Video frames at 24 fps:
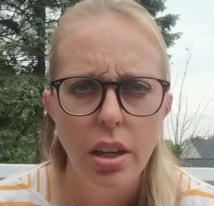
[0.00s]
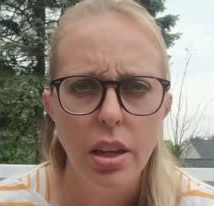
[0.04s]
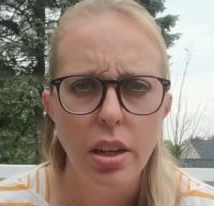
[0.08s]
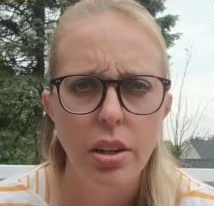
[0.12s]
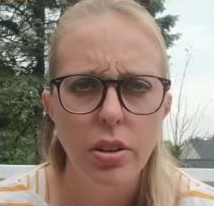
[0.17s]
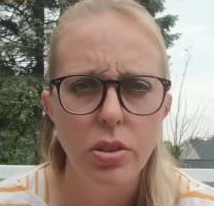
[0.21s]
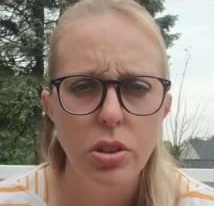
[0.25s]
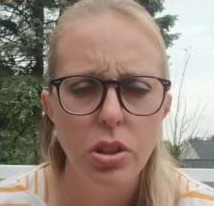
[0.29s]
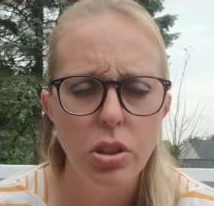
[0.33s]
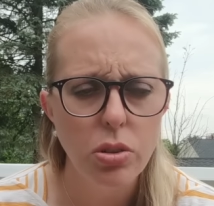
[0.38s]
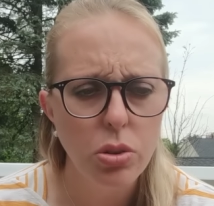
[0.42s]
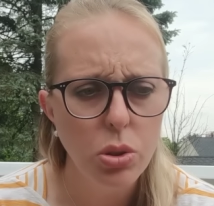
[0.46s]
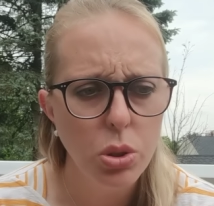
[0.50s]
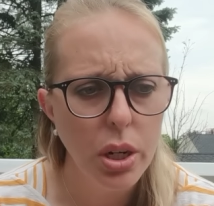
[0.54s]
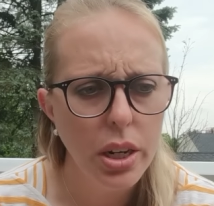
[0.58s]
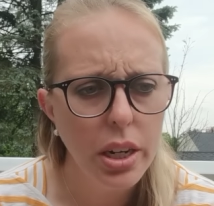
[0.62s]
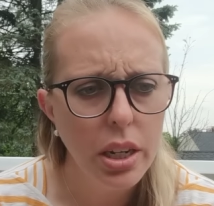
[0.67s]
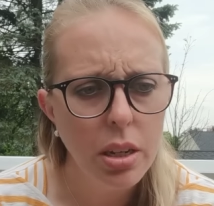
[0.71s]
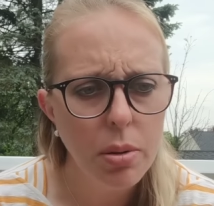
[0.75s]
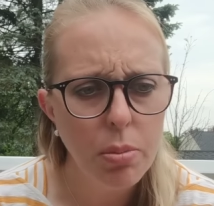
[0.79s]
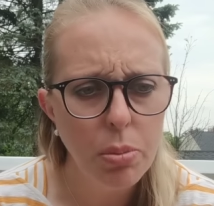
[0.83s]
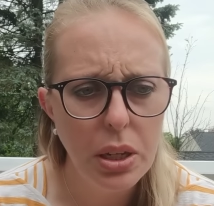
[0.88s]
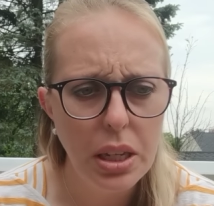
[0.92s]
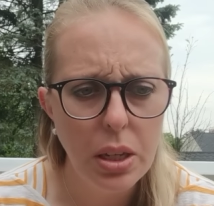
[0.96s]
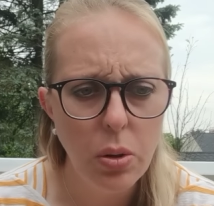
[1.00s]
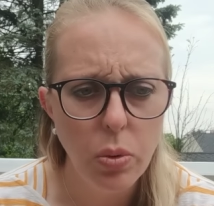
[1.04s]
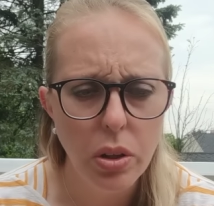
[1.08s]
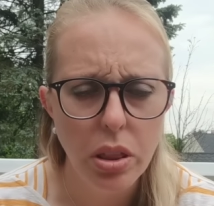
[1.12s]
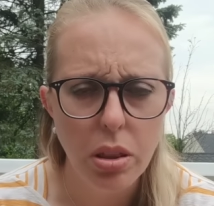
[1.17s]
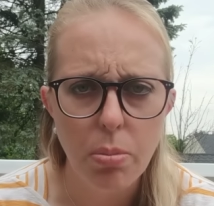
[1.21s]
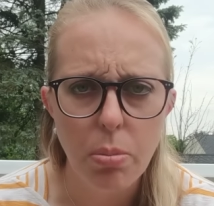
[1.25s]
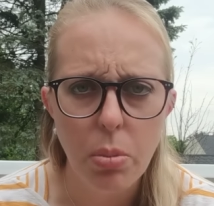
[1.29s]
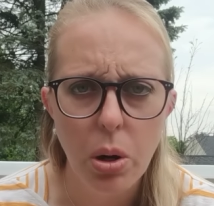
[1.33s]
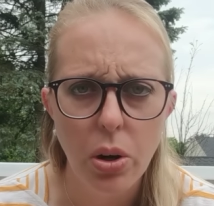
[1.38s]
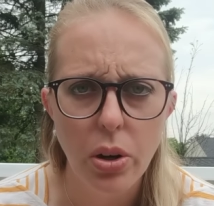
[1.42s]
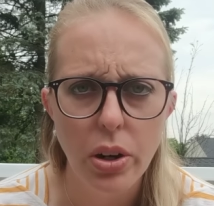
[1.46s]
You know, don't try to compete
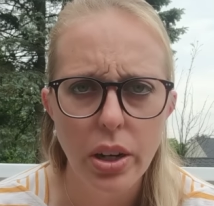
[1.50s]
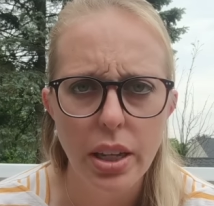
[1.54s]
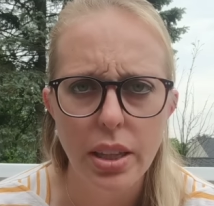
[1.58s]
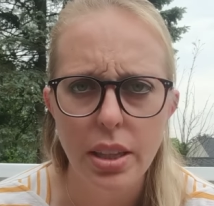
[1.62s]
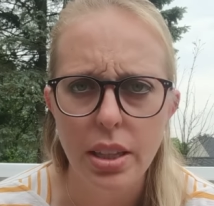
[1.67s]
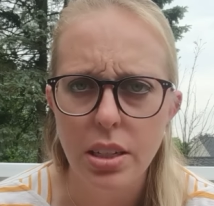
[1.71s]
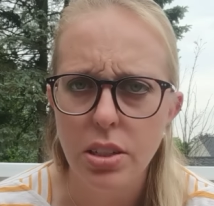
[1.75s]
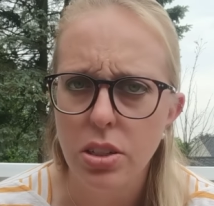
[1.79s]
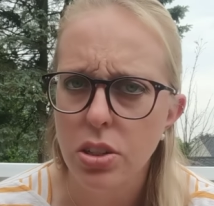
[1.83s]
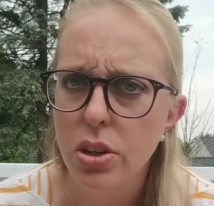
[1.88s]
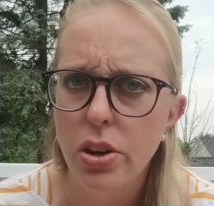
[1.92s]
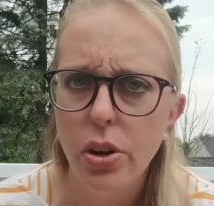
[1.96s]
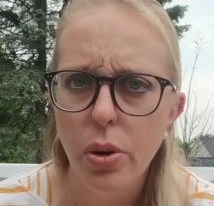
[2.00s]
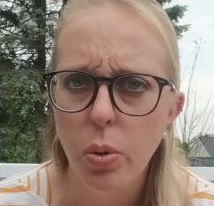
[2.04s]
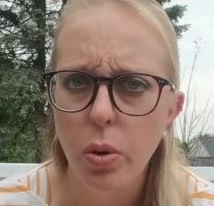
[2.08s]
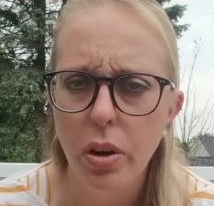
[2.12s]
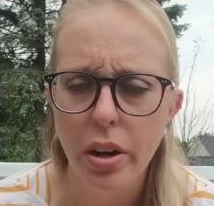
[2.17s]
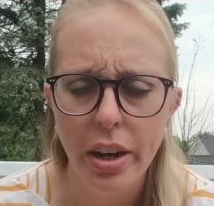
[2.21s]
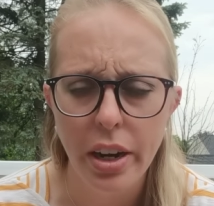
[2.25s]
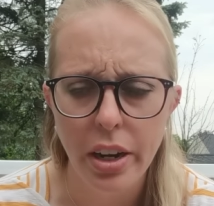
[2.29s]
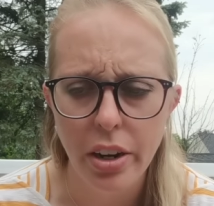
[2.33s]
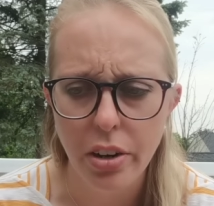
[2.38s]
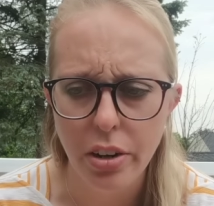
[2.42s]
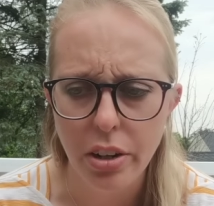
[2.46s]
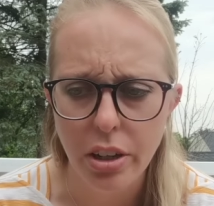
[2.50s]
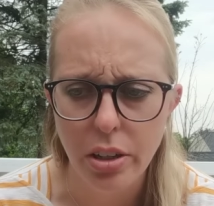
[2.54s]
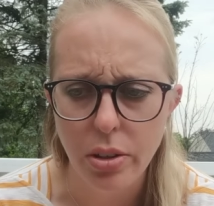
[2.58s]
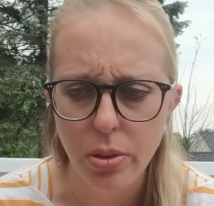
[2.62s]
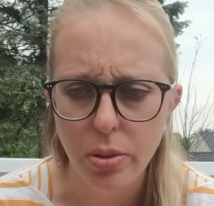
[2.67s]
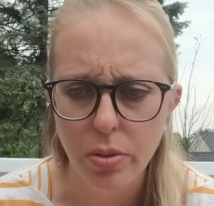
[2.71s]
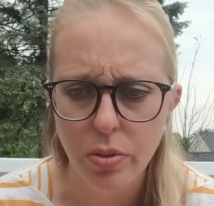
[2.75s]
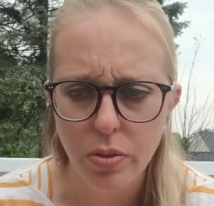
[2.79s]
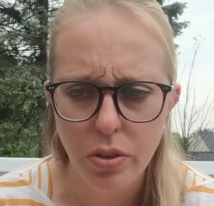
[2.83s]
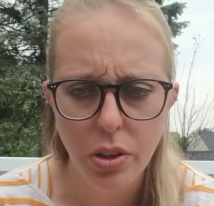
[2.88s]
with a market that's nowhere near you.